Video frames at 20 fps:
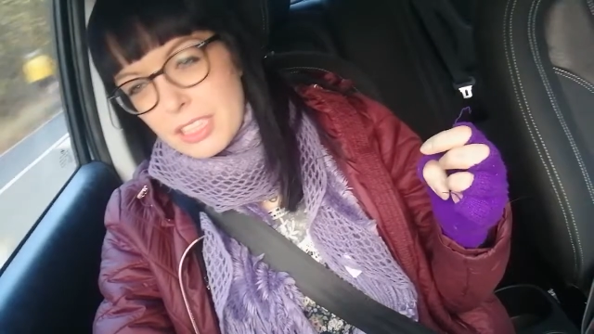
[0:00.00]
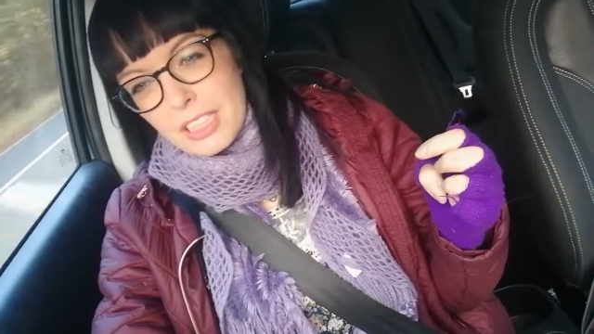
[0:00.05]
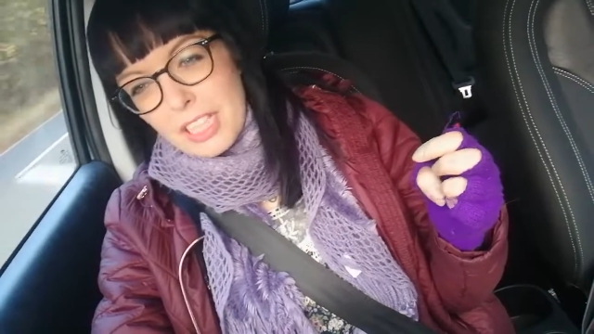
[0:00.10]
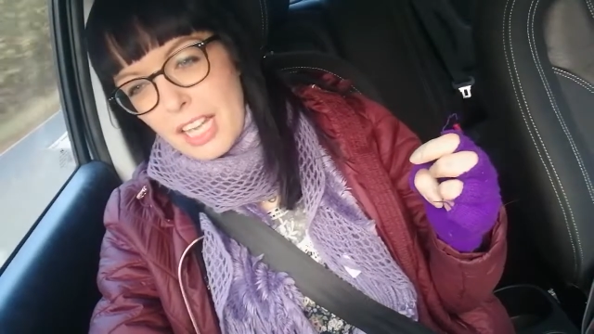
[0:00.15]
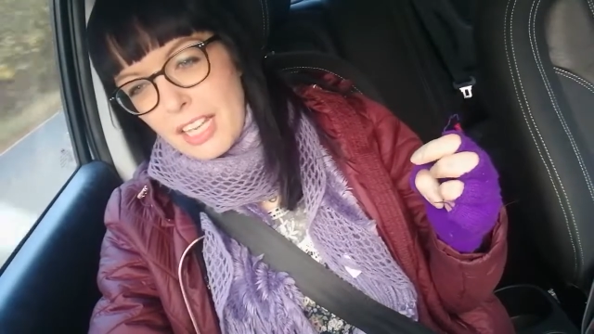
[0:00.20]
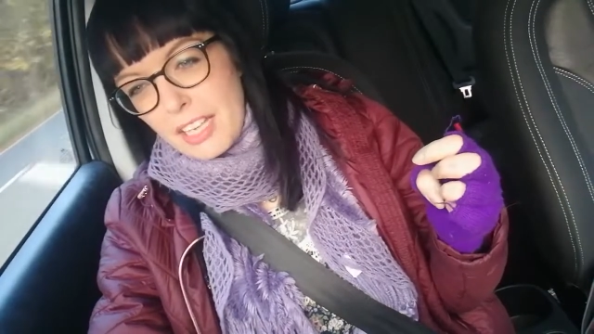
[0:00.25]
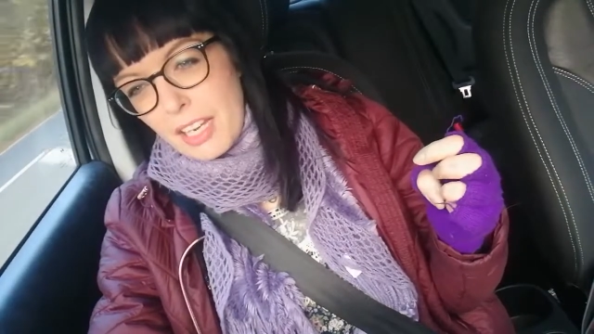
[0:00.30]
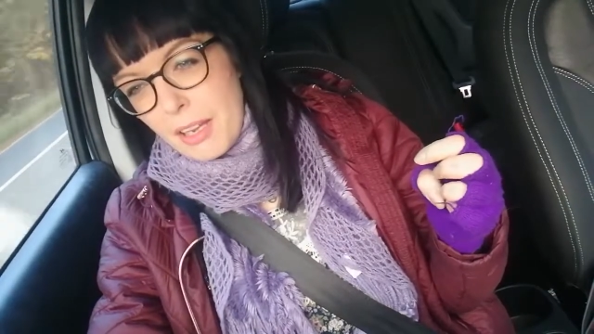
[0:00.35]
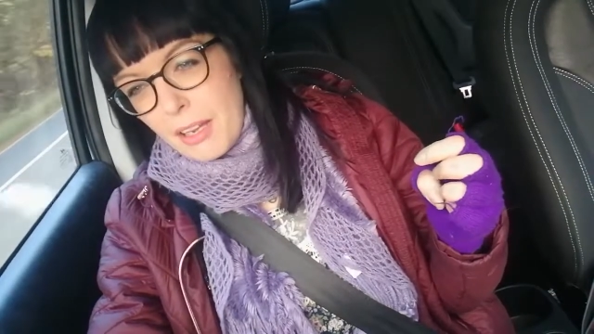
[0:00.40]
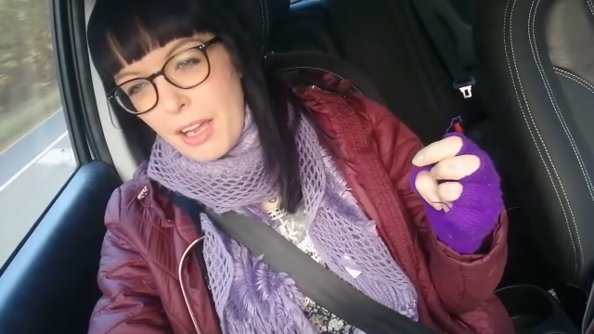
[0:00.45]

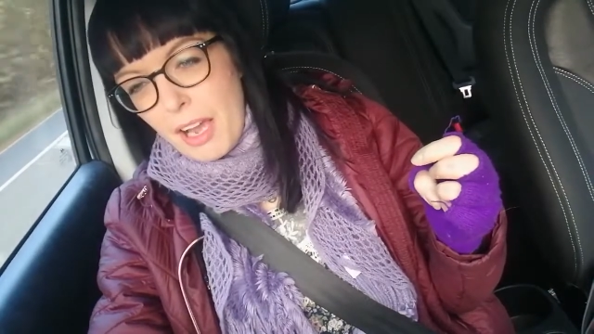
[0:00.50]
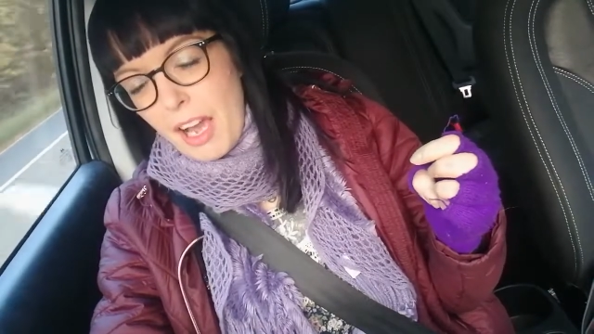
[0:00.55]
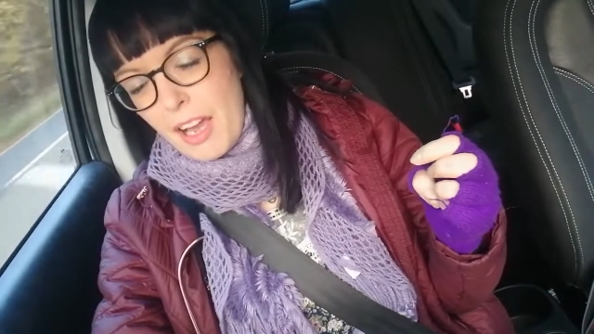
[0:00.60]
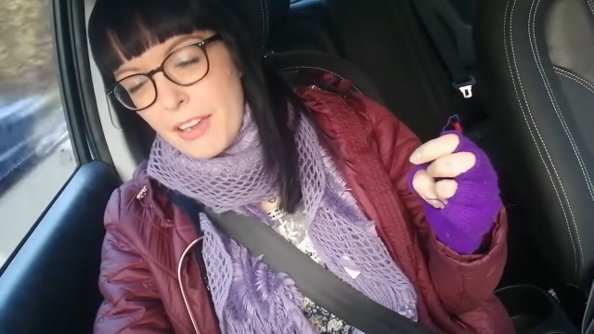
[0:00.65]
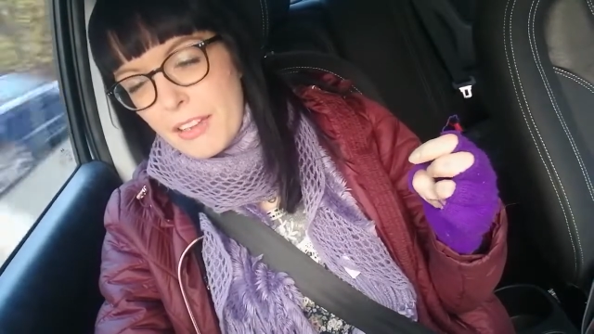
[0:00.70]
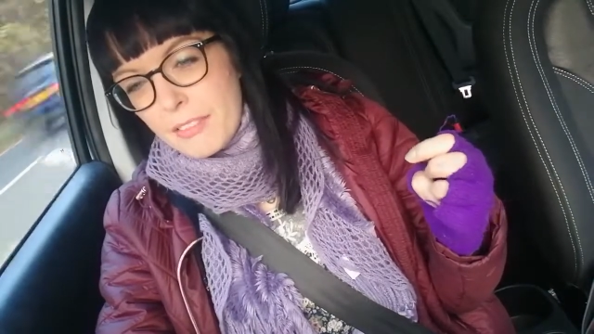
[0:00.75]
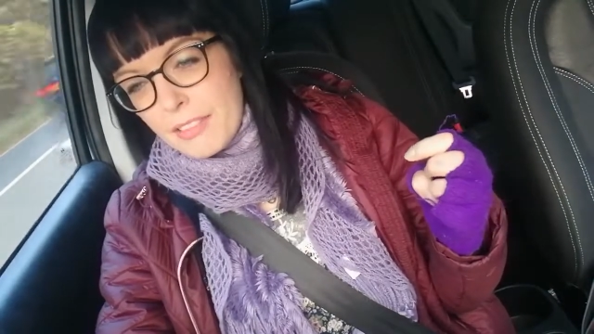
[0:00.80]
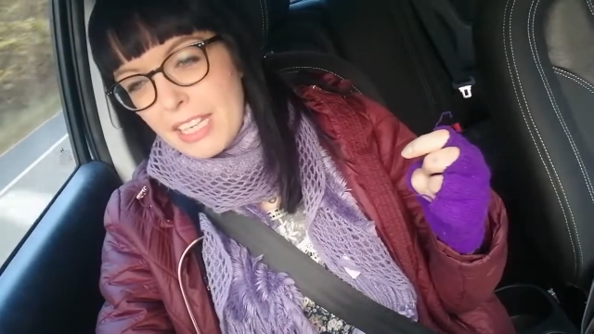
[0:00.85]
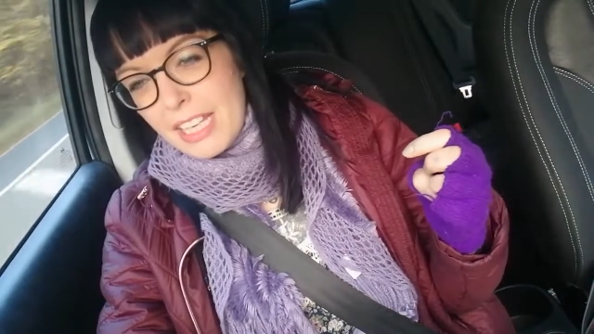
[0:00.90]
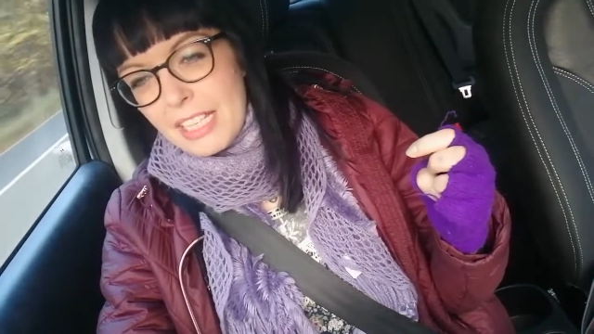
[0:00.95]
and
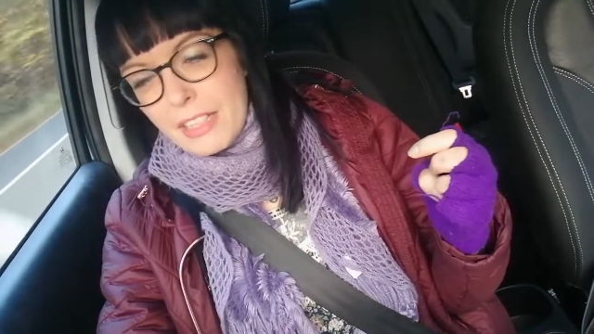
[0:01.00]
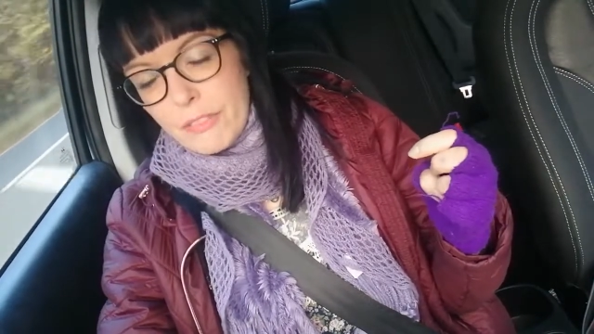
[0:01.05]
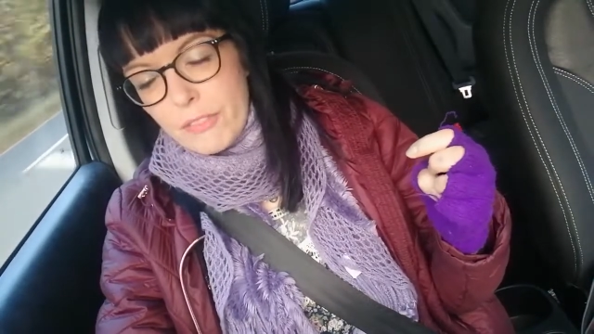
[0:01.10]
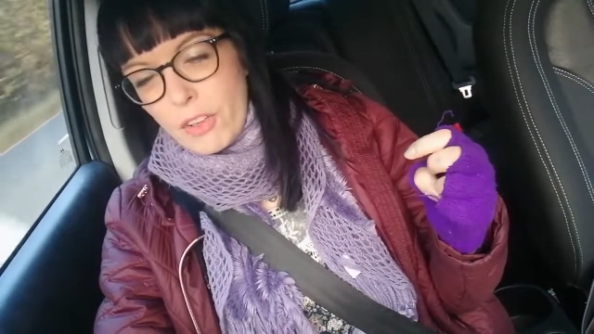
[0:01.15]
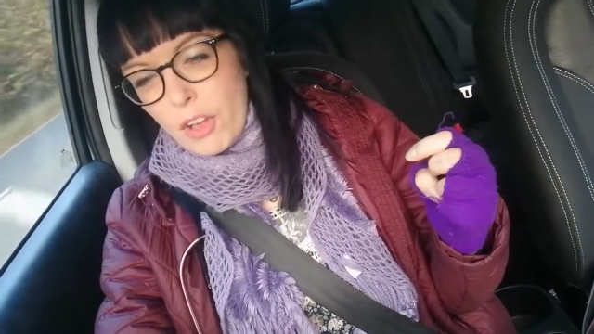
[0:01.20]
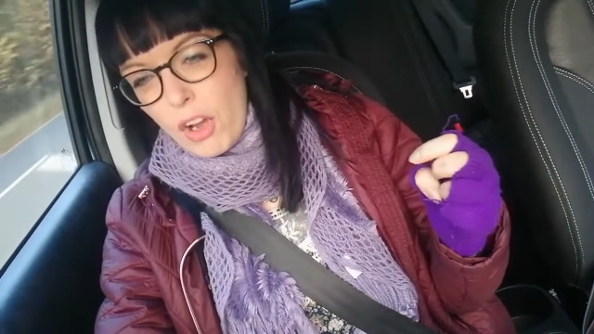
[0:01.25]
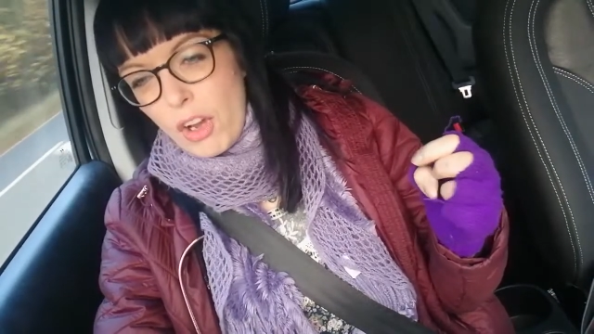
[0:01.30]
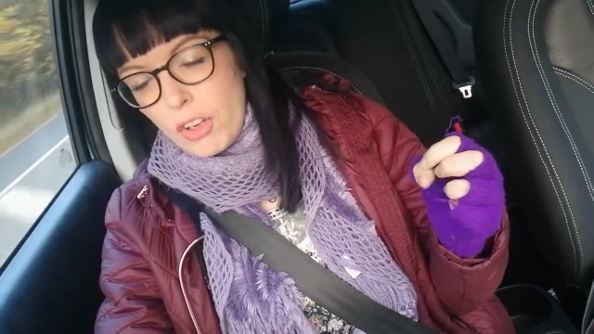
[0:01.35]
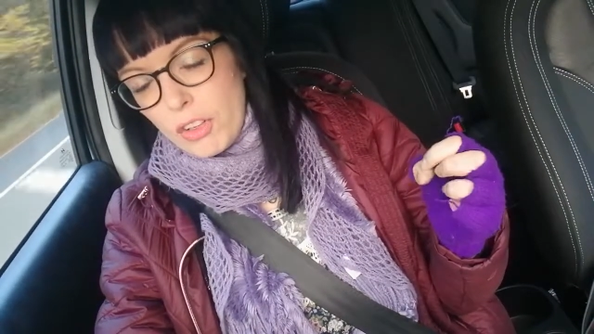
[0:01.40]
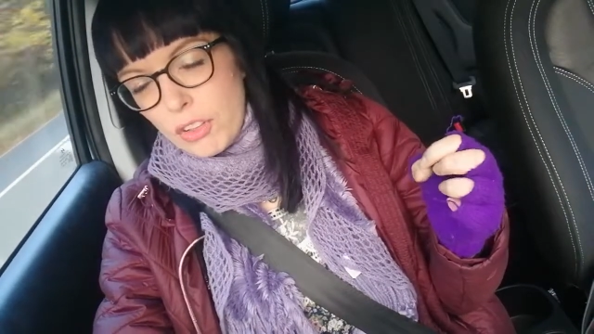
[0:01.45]
I nearly
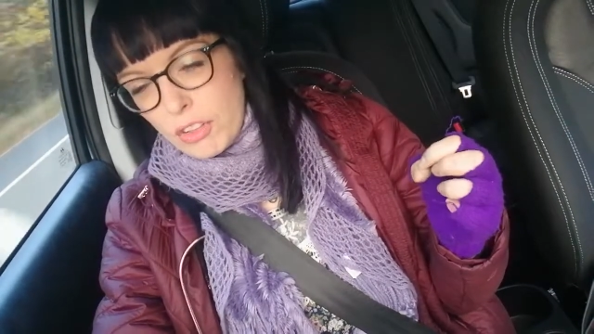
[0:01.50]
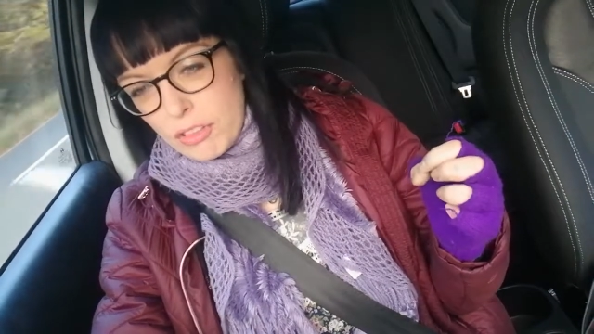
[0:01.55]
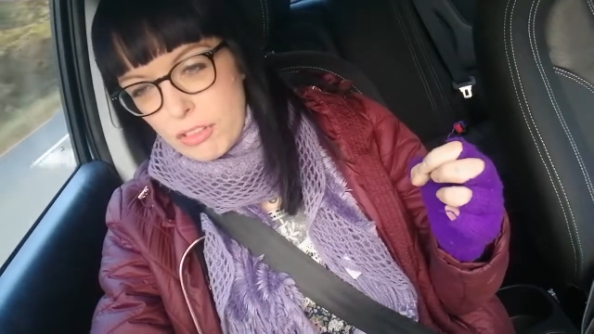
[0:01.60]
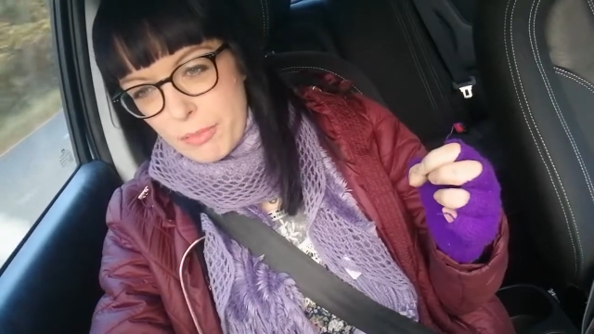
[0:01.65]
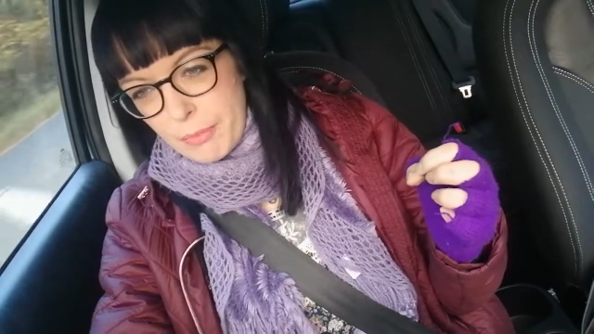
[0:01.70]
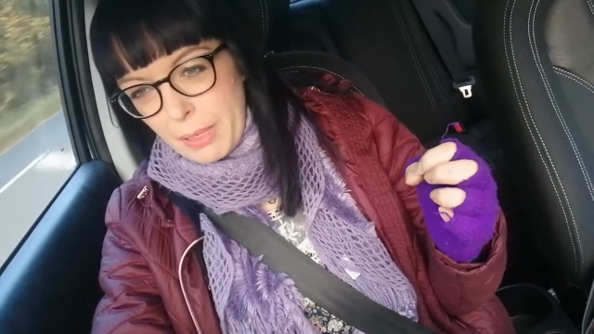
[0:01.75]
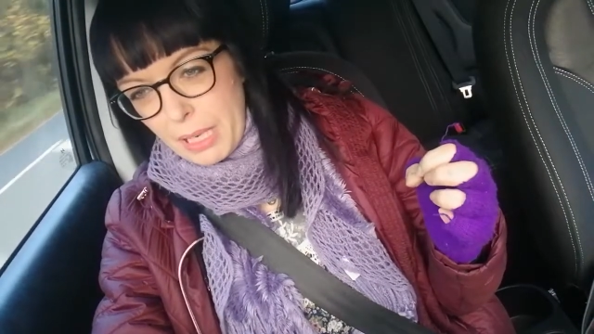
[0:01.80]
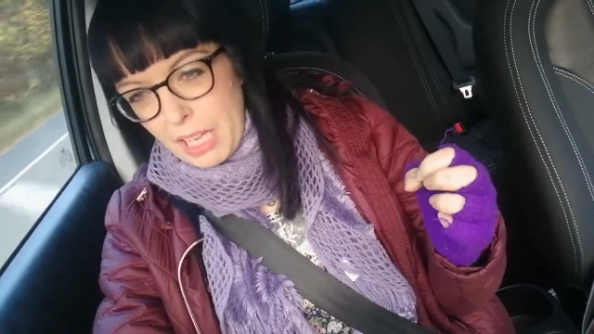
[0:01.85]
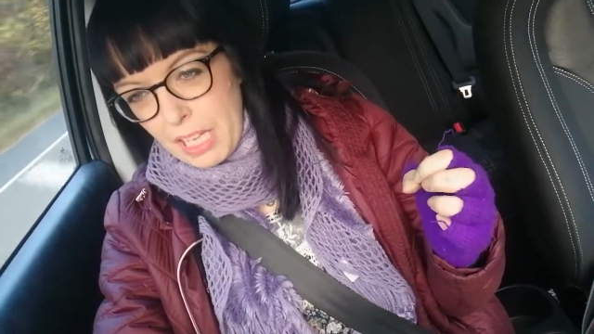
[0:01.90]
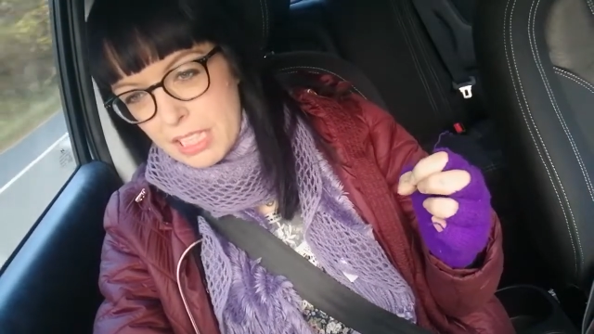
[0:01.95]
forgot another
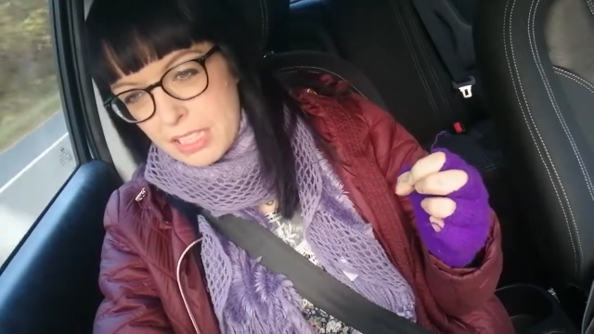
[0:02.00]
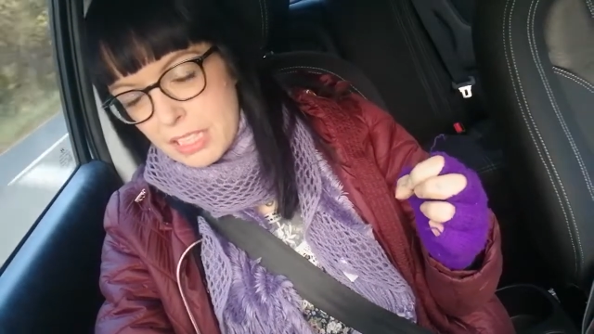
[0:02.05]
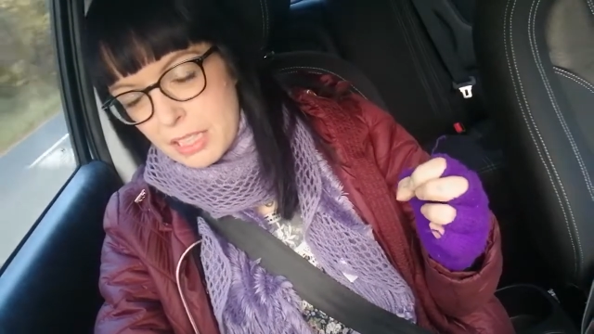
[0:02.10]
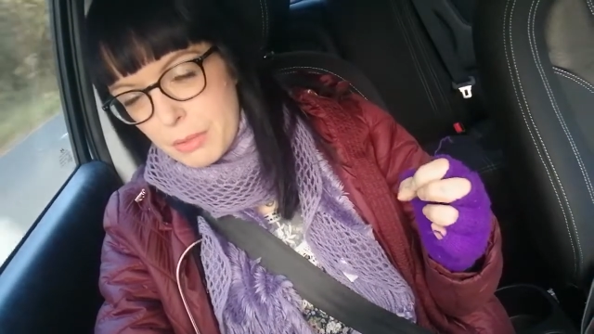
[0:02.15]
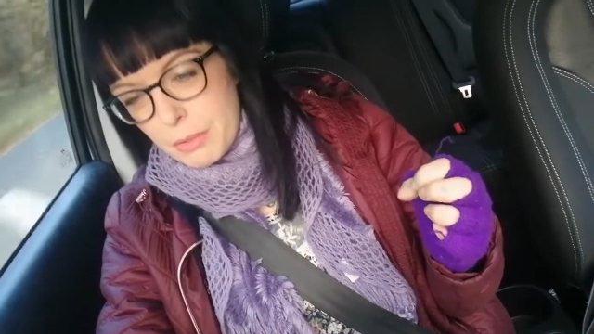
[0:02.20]
of my lines,